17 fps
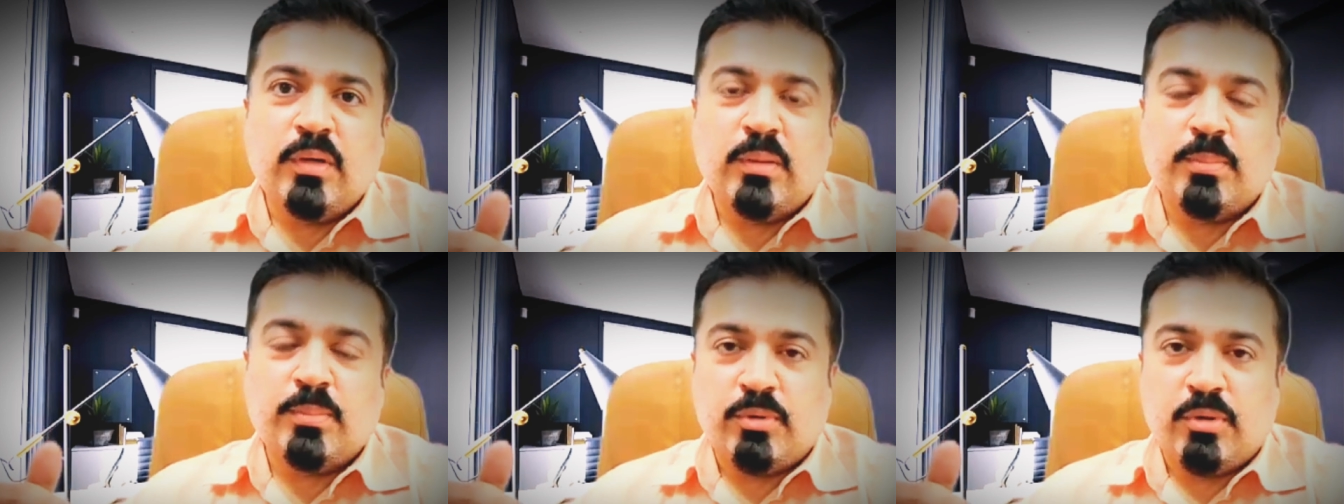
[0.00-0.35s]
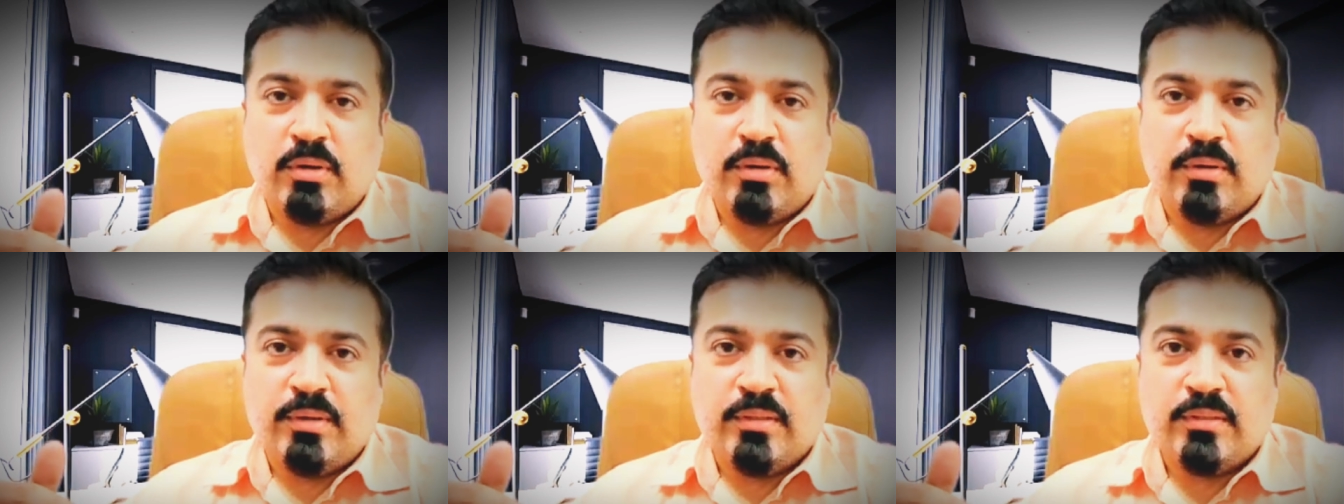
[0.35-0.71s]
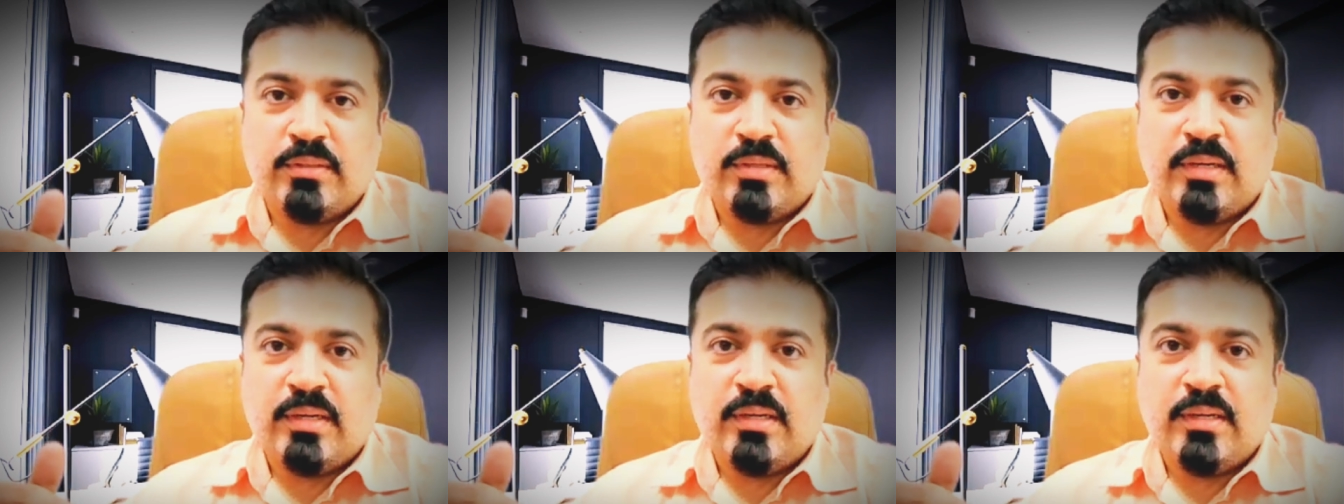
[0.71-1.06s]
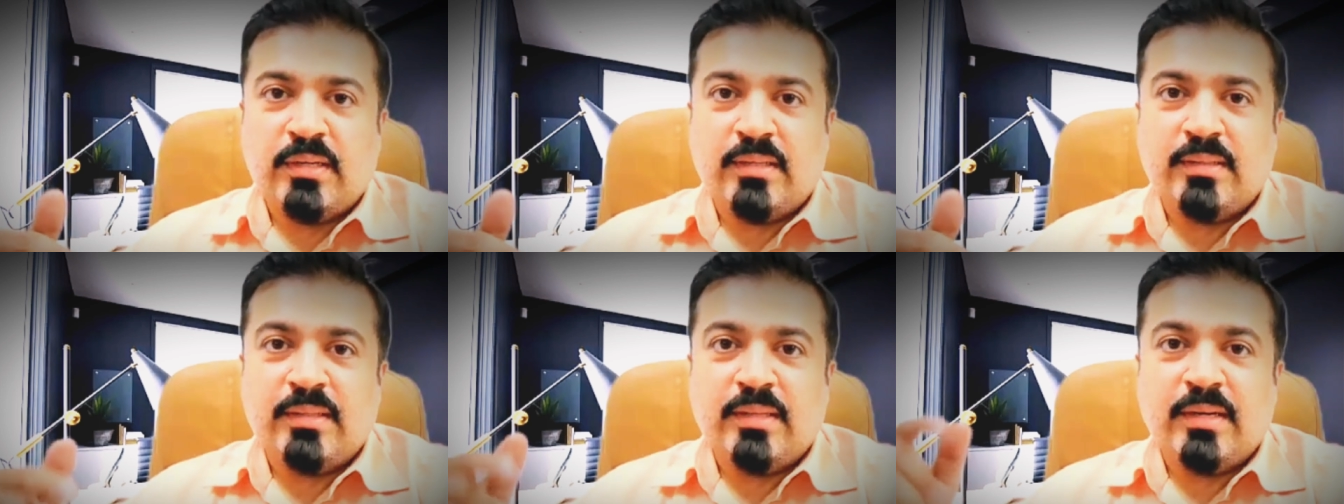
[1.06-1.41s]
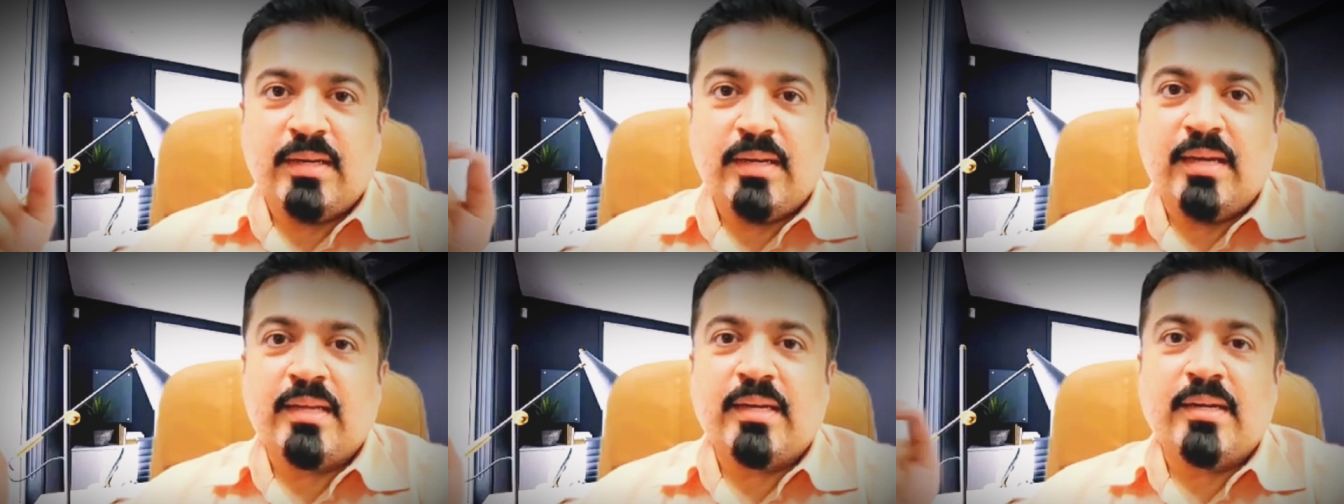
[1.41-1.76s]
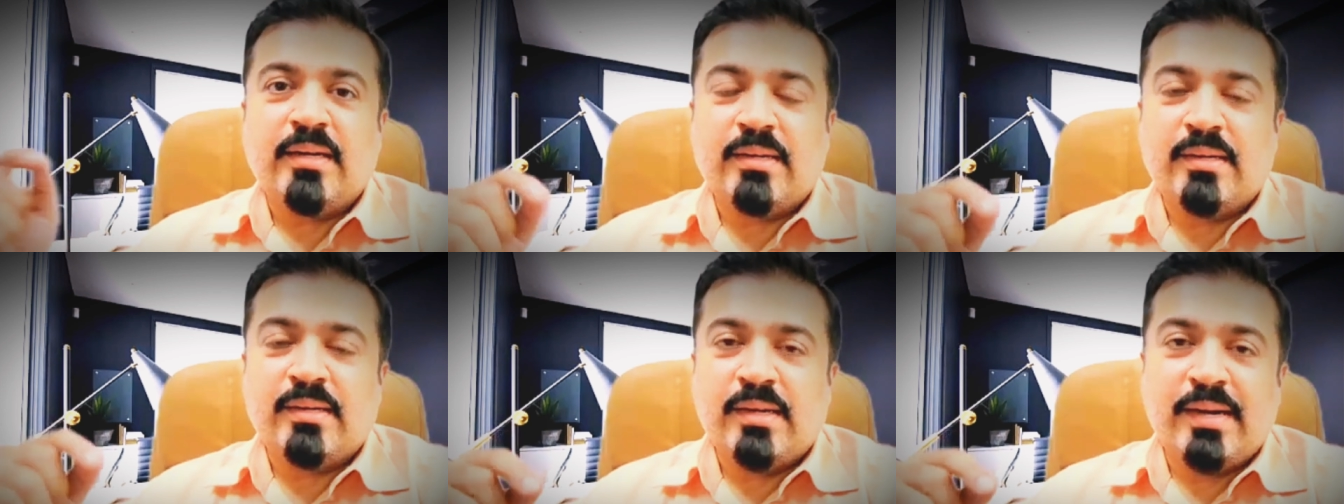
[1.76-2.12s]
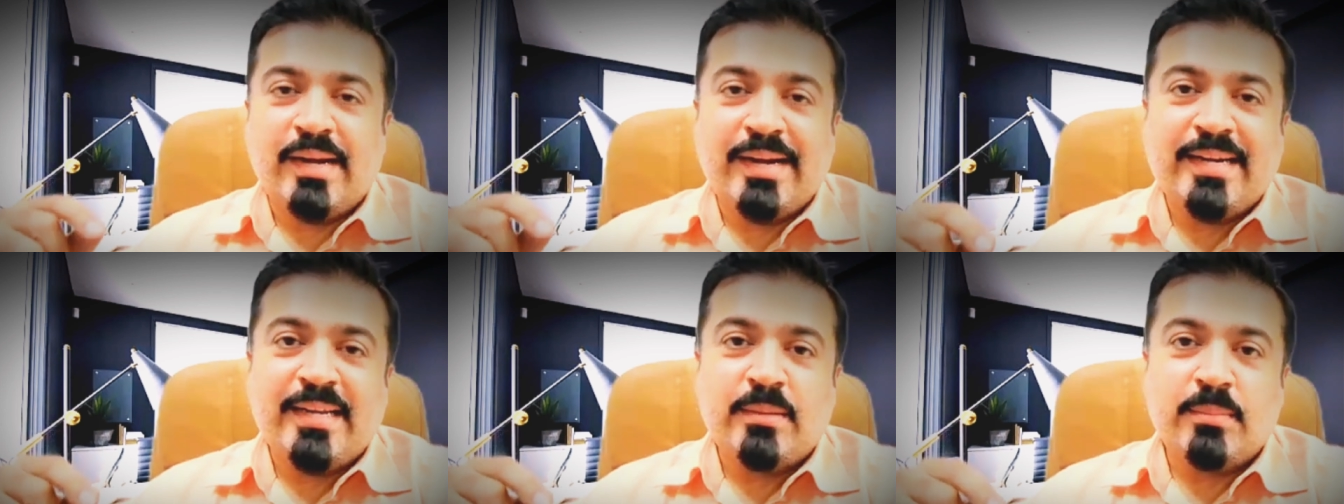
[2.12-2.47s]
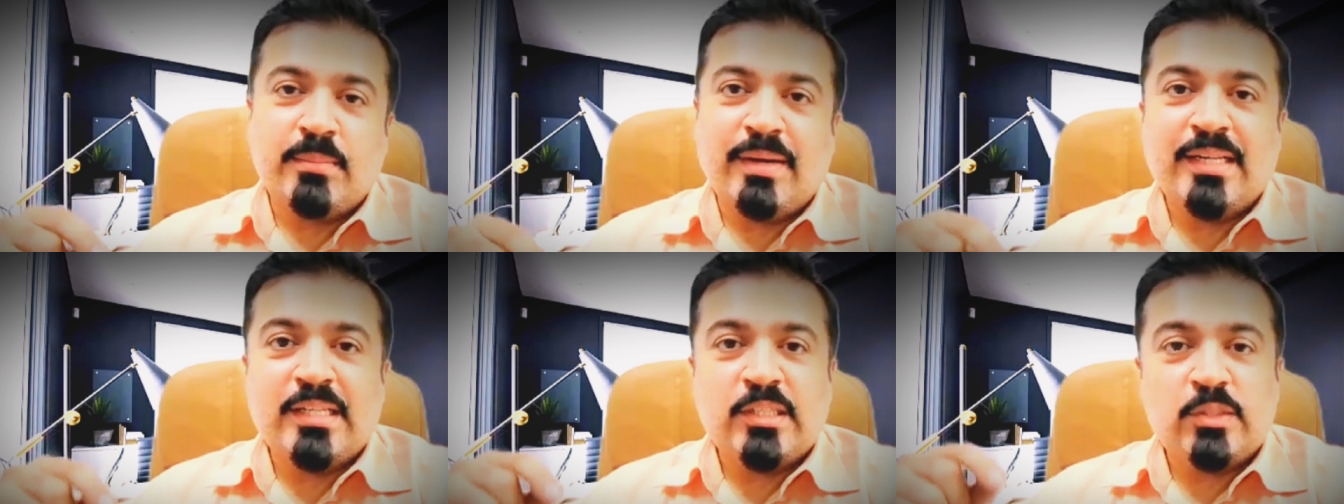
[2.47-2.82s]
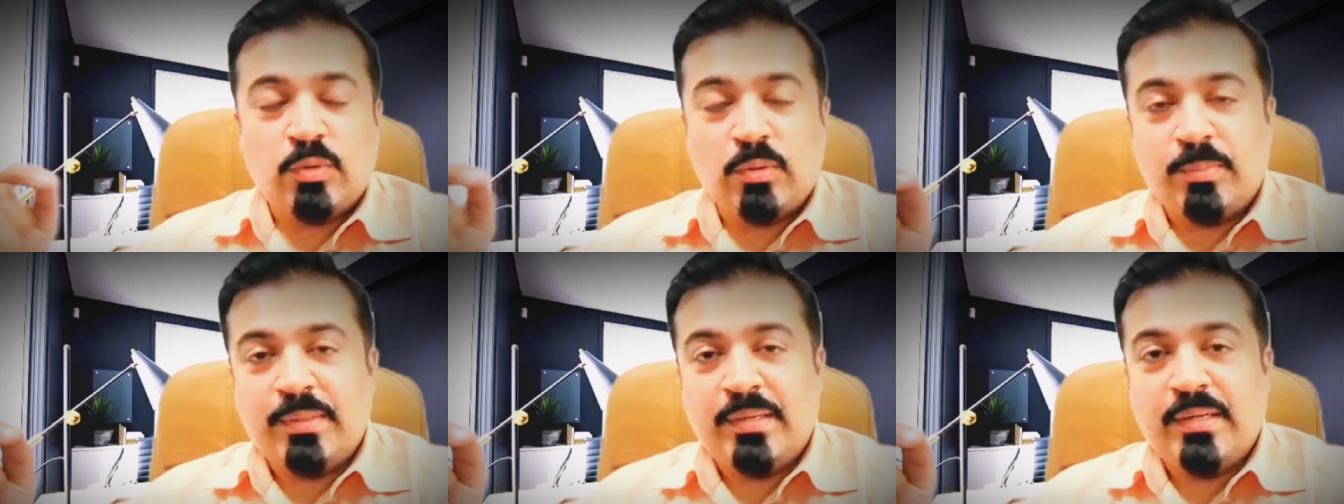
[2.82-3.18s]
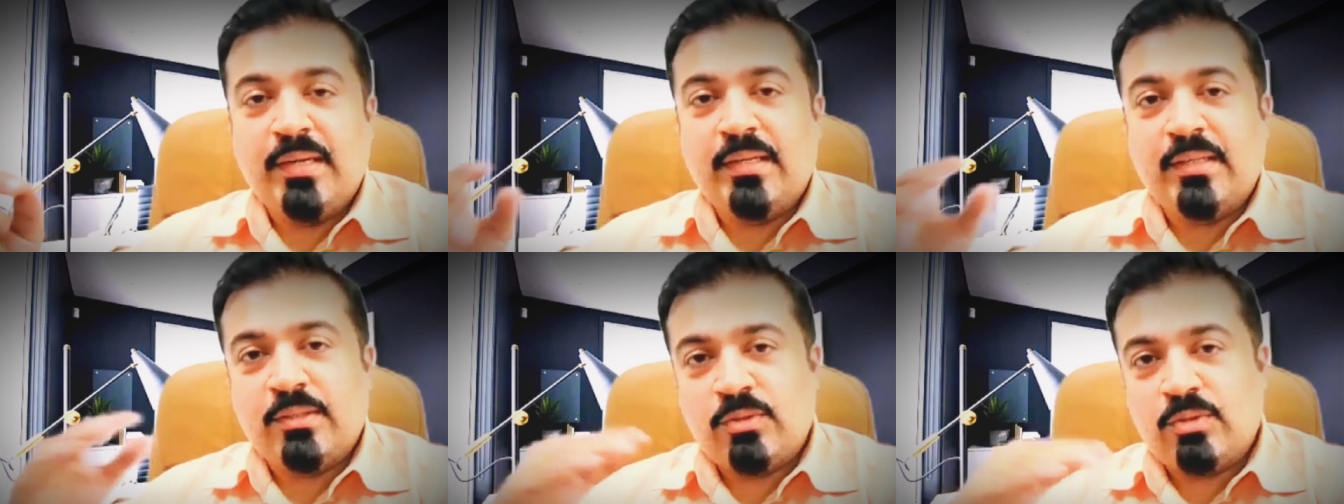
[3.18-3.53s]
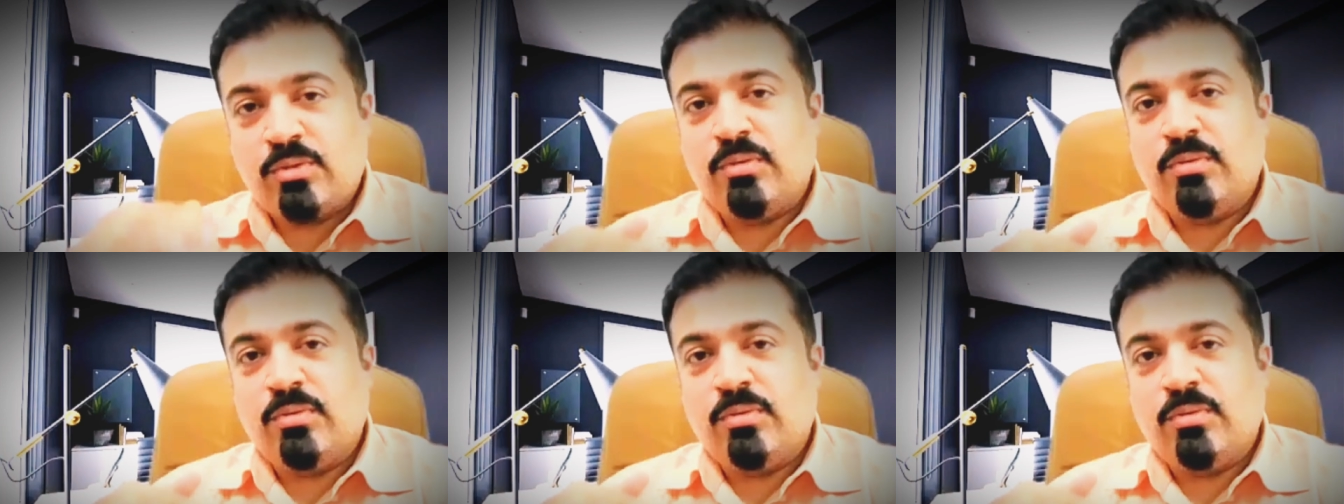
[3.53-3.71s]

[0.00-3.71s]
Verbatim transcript: work progress, right? And then 980 miles would be done.